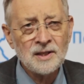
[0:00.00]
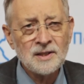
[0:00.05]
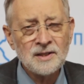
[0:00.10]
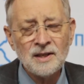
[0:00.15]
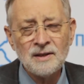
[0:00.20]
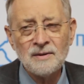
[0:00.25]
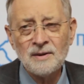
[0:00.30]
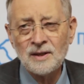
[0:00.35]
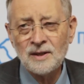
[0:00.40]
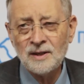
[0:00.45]

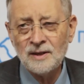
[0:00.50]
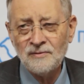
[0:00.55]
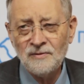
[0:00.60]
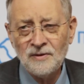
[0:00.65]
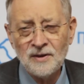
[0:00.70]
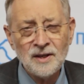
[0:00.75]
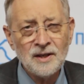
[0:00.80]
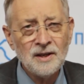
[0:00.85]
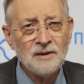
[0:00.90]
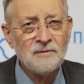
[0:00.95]
so it can
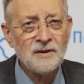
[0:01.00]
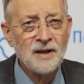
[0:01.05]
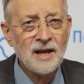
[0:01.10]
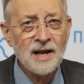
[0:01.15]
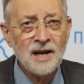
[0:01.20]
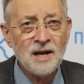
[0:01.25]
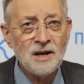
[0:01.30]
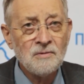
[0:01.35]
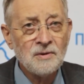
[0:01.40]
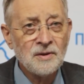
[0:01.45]
feed every
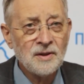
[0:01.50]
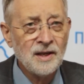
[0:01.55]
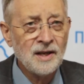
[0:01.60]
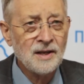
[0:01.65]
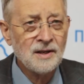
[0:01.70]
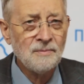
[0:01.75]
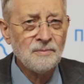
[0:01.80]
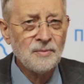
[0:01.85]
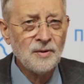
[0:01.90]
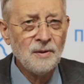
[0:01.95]
hour
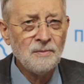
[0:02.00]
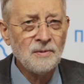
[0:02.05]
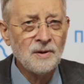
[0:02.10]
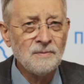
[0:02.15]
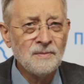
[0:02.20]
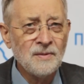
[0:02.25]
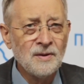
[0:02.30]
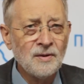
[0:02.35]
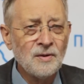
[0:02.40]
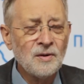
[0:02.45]
without a
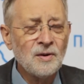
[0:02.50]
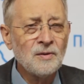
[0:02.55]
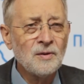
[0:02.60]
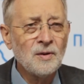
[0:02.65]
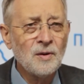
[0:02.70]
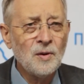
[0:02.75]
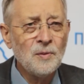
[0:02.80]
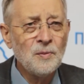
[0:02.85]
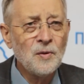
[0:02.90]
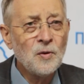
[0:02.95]
problem,
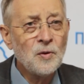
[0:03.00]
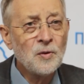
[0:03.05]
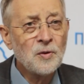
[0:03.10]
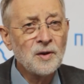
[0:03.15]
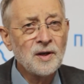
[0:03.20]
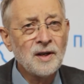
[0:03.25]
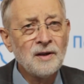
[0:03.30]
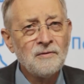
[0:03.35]
or more than